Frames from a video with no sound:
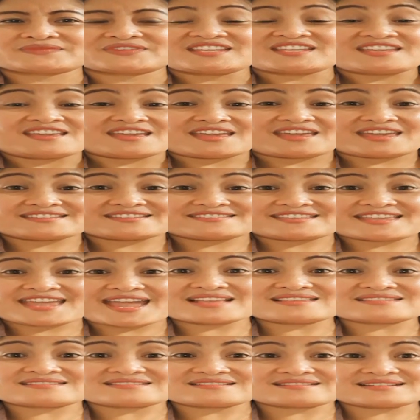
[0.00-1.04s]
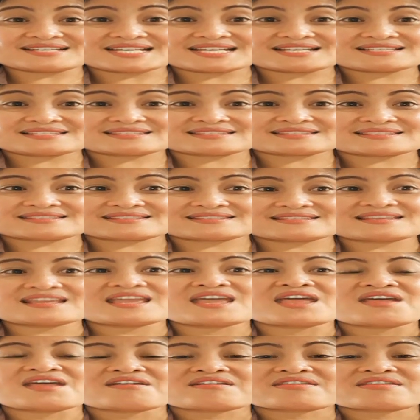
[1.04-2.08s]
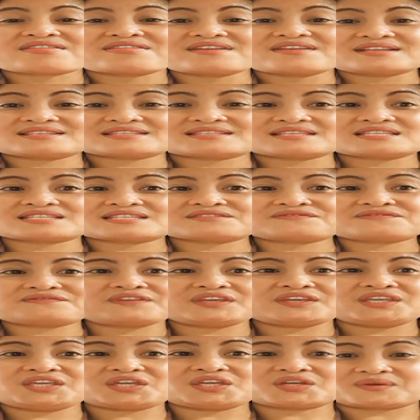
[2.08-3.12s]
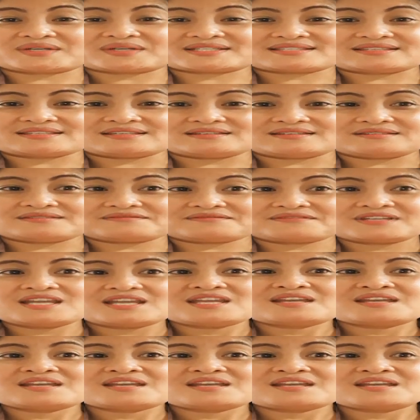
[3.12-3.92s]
And the answer is, this is figurative